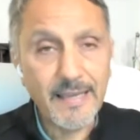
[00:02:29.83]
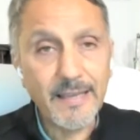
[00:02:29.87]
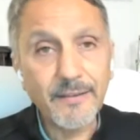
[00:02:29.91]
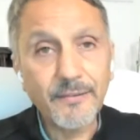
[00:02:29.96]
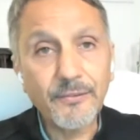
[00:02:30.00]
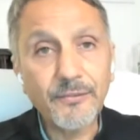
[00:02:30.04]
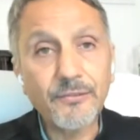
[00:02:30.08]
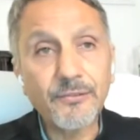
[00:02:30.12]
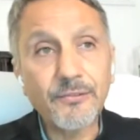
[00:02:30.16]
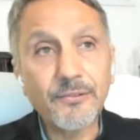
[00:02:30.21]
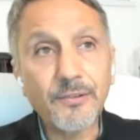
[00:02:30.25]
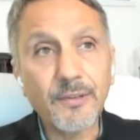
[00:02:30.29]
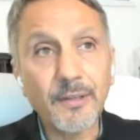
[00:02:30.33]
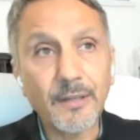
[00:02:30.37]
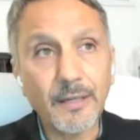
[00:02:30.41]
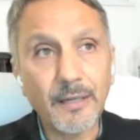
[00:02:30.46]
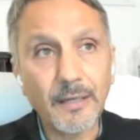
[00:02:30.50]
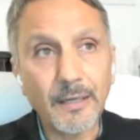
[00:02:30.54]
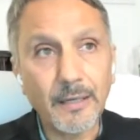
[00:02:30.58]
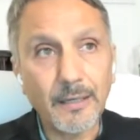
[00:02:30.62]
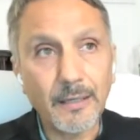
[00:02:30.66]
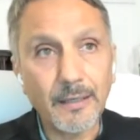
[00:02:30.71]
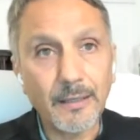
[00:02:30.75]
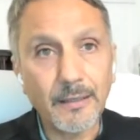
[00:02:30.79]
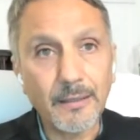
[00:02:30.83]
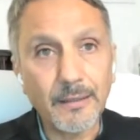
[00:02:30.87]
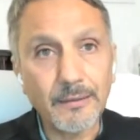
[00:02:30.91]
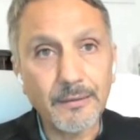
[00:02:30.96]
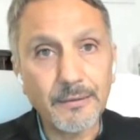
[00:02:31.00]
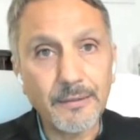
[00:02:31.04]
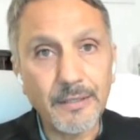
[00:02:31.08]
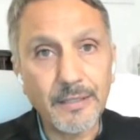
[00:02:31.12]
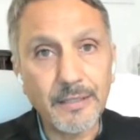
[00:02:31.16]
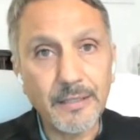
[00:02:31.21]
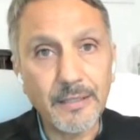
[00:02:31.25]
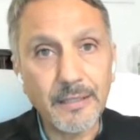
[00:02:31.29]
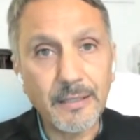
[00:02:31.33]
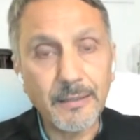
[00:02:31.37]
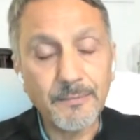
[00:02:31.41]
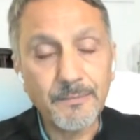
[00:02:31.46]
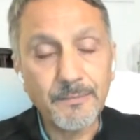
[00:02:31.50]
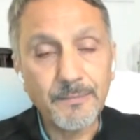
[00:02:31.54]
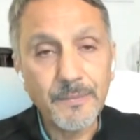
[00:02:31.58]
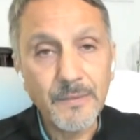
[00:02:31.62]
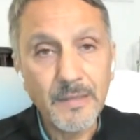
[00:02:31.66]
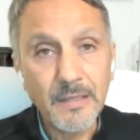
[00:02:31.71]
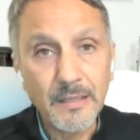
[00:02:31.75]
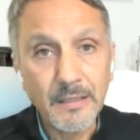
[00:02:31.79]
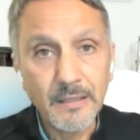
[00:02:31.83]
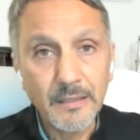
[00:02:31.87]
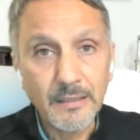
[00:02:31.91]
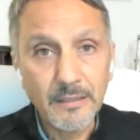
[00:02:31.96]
States, the